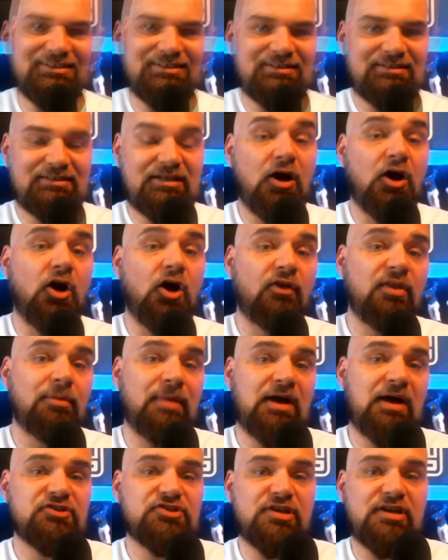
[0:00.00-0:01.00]
Now, on the
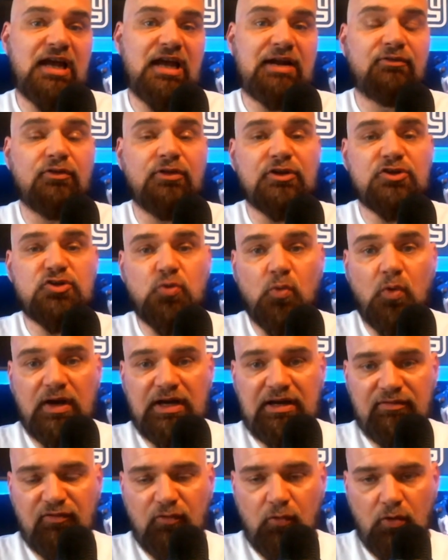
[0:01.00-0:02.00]
mound tonight for the
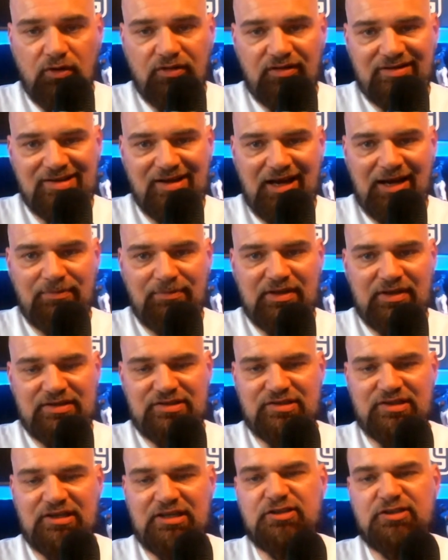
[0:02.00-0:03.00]
24th time this
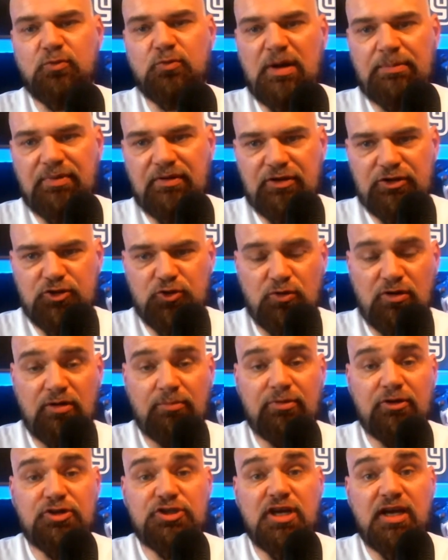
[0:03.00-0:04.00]
season, repping the Toronto
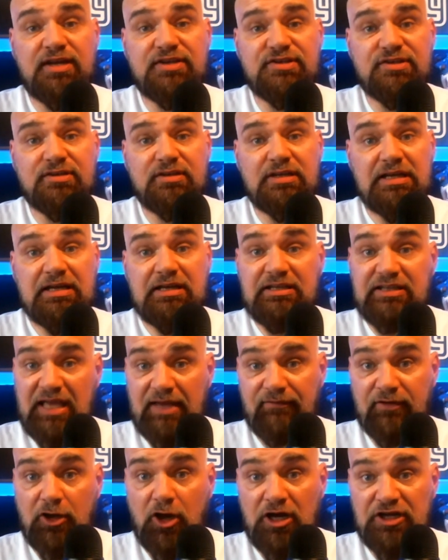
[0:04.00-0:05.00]
Blue Jays,
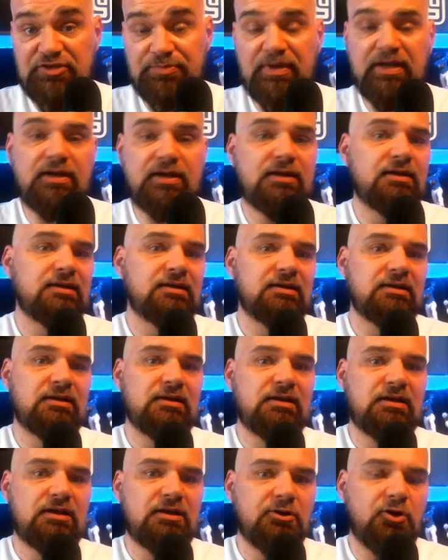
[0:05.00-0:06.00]
Kevin Gausman.
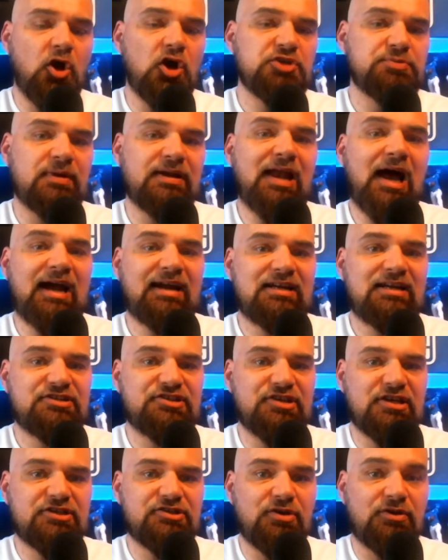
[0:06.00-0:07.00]
Gausman
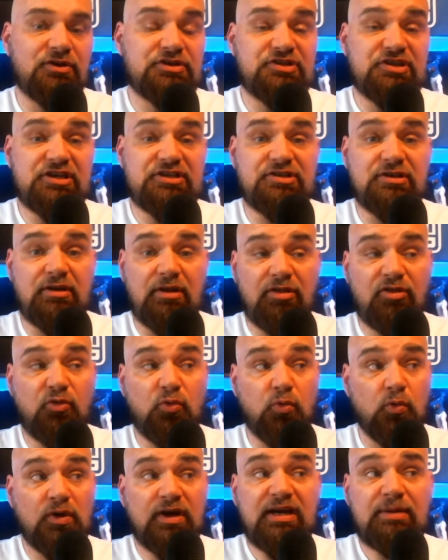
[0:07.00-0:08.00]
9-6 on the season,
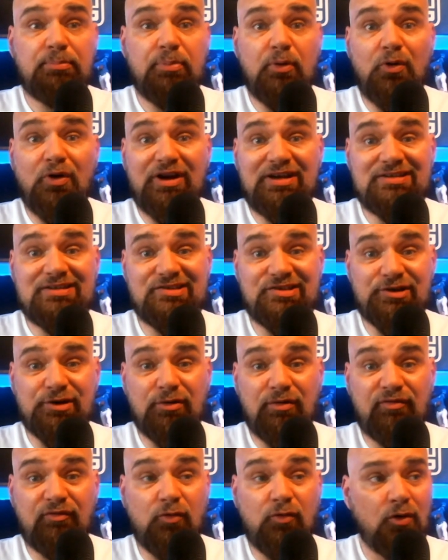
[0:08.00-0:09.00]

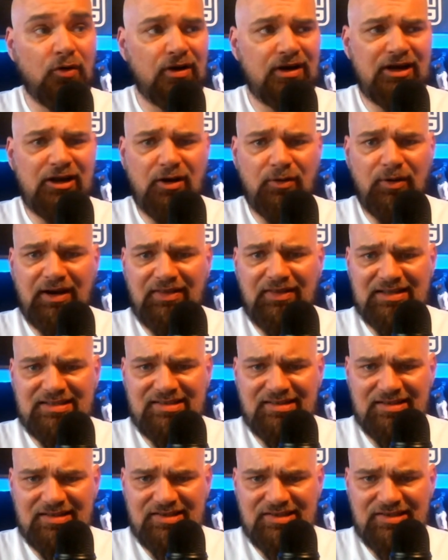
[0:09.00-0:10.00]
3.04 ERA. That's
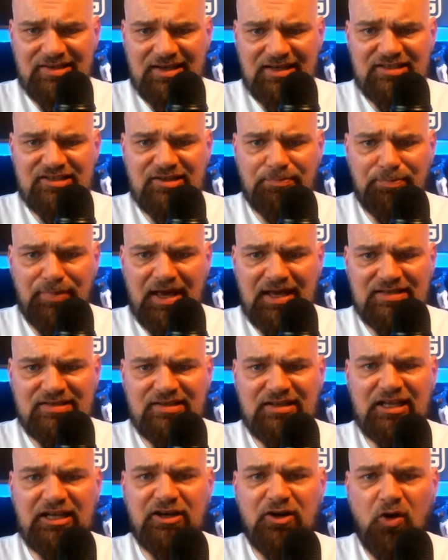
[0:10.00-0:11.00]
the sixth best
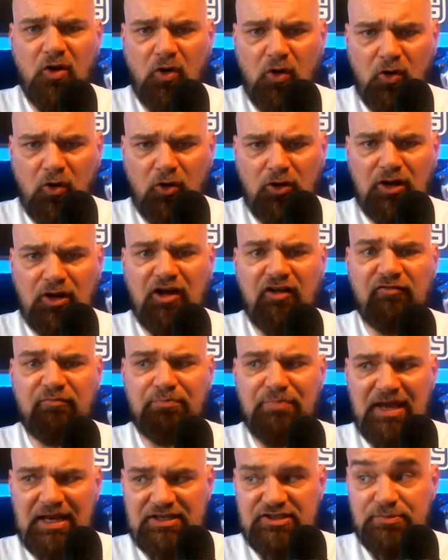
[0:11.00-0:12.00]
in all of
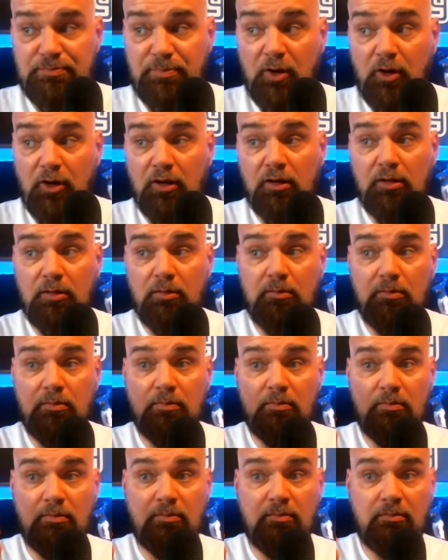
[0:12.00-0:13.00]
baseball.
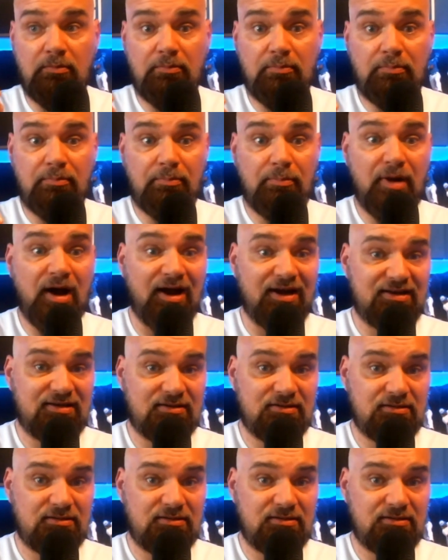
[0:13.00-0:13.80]
But